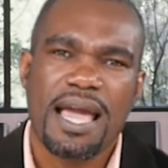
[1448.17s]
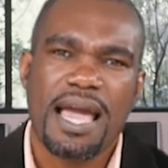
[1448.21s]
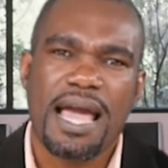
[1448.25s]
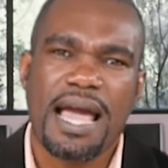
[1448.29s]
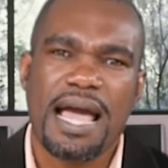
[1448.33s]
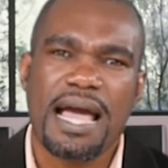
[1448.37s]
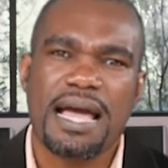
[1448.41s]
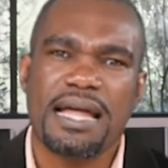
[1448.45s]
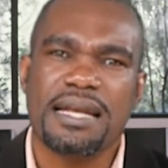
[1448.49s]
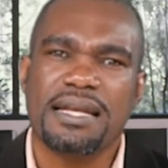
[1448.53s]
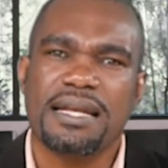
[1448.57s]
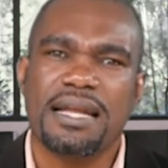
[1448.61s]

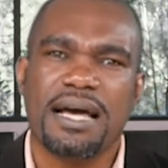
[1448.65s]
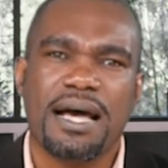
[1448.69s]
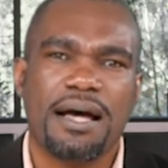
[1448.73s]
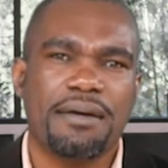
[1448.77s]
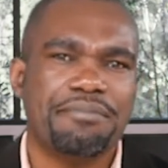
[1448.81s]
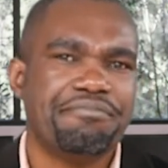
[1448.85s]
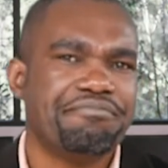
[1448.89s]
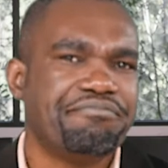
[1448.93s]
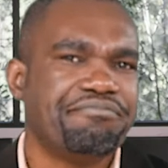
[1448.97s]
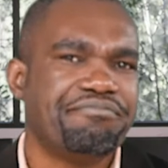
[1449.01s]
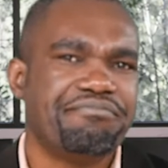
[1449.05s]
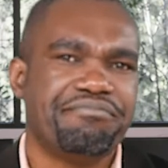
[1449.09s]
And
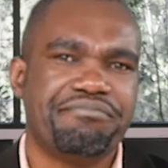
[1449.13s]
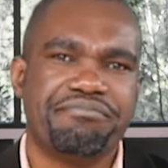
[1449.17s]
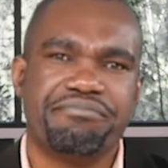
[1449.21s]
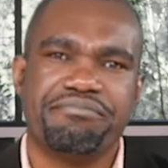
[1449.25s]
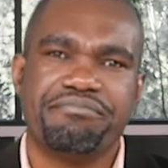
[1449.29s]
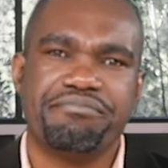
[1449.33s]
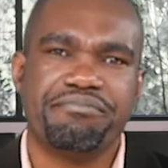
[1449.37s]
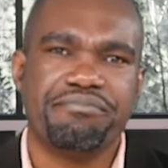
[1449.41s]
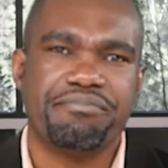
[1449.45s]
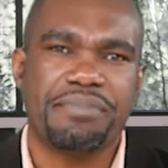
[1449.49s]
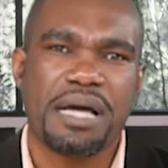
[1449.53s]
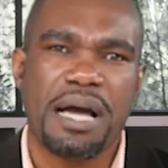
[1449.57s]
uh,
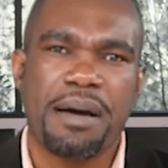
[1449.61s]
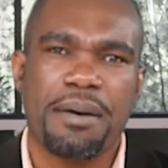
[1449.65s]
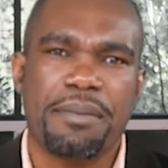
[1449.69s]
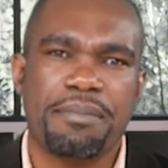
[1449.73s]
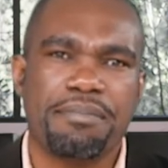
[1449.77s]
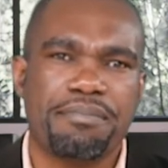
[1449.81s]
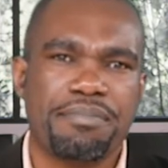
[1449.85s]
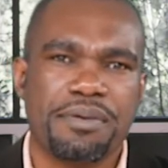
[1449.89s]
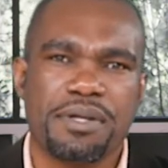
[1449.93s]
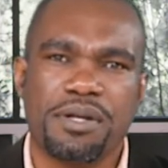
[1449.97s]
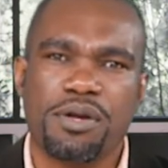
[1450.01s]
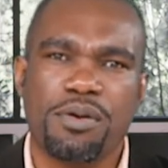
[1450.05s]
uh
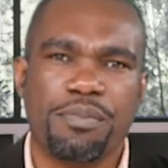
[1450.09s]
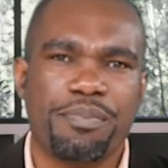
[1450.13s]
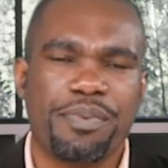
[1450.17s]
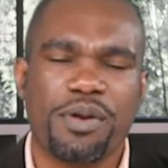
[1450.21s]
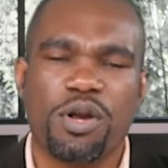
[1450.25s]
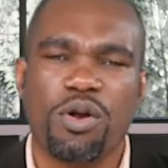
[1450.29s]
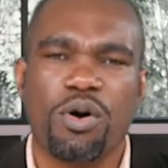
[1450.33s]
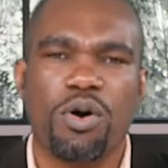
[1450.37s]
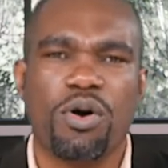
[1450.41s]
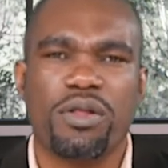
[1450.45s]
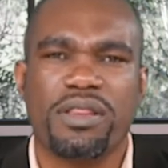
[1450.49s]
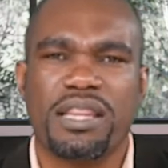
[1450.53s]
below,
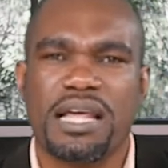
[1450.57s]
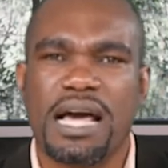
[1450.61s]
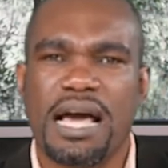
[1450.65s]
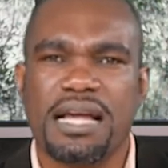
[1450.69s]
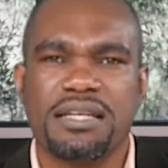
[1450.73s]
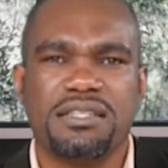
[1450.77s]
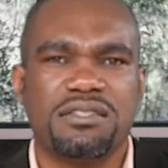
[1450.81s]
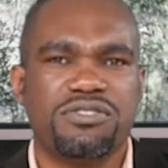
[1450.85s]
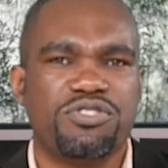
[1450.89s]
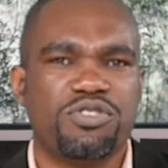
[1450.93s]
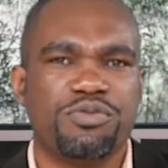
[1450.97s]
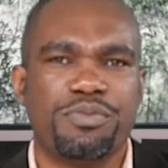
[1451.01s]
below,
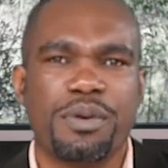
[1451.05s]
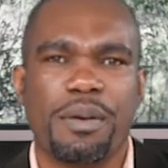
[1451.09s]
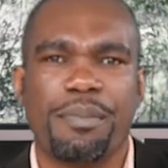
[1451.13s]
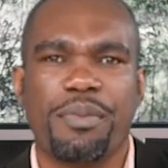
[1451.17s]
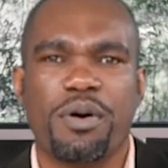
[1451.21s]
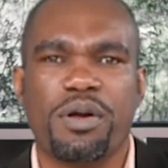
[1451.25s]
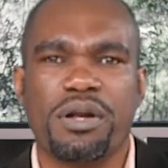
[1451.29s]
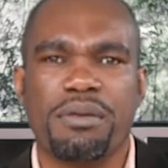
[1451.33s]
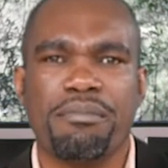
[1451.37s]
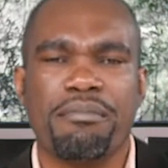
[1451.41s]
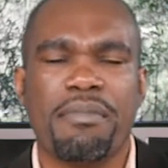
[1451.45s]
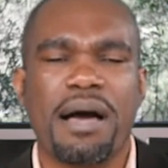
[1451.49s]
that should be
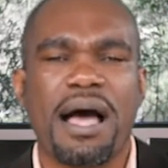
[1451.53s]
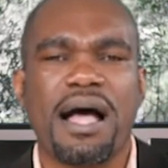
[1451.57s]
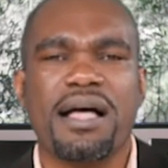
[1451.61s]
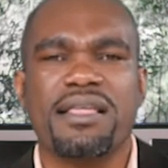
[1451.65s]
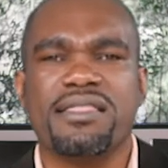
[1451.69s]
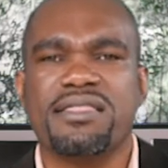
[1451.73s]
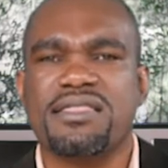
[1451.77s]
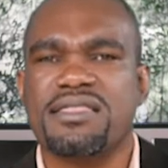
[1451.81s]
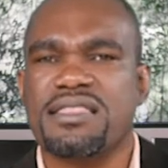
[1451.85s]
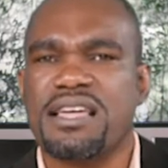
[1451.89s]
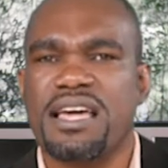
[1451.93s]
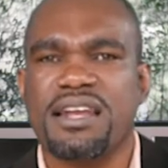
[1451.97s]
about a
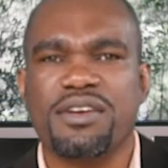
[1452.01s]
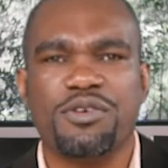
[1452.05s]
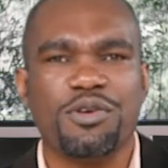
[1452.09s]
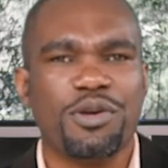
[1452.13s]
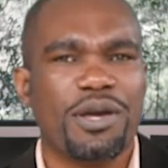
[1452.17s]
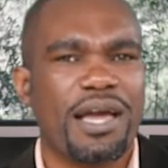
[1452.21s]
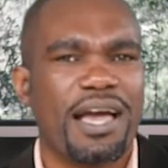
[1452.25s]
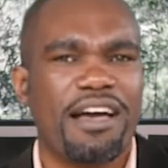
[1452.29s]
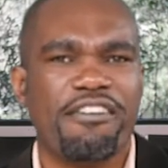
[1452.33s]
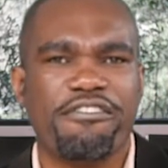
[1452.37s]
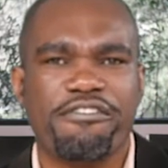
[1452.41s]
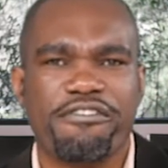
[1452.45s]
month. Then
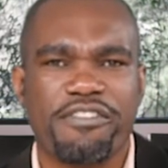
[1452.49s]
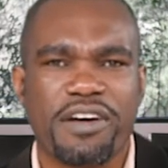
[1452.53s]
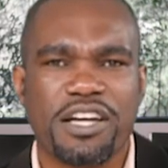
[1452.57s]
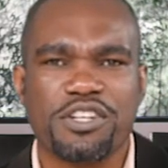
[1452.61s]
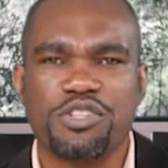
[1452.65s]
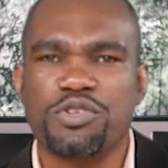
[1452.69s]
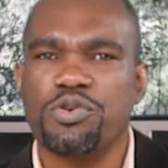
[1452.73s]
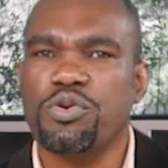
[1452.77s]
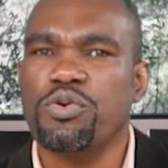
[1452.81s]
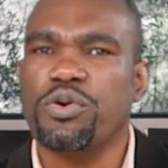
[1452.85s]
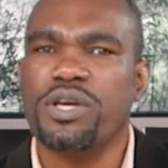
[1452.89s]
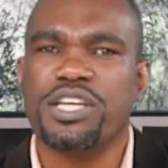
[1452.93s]
you have uh,
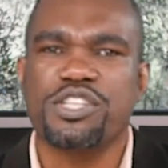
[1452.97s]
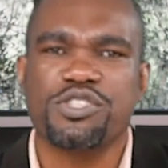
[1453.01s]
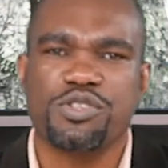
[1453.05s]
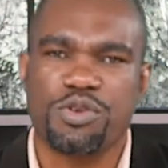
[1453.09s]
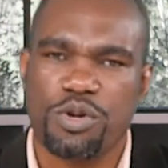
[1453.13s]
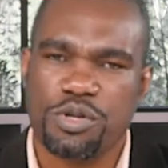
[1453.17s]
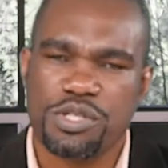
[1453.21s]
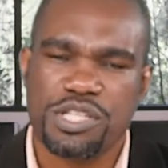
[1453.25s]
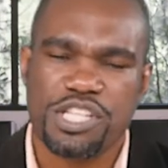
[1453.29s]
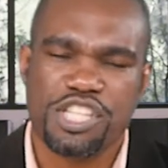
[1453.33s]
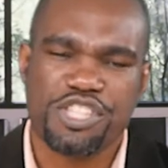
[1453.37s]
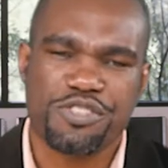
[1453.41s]
two weeks
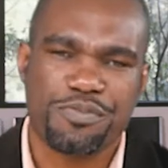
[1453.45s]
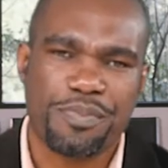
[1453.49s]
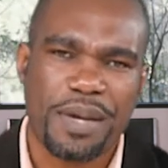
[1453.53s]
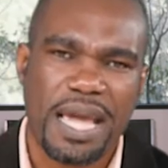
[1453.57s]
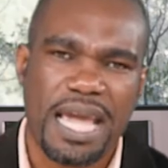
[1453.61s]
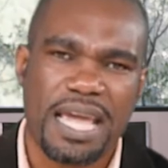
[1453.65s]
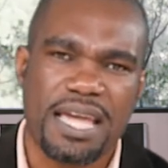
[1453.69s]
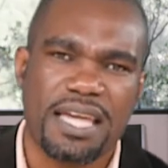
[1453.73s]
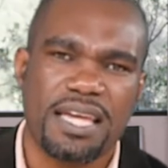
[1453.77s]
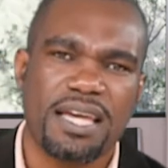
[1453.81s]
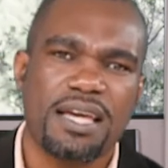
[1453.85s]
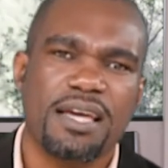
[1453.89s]
notice
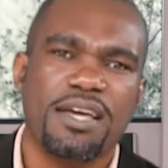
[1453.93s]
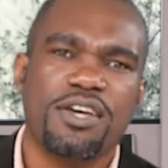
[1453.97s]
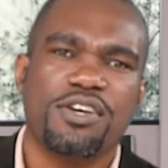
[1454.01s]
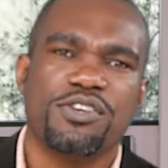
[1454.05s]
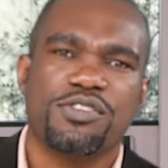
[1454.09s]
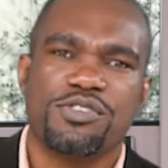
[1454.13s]
pay.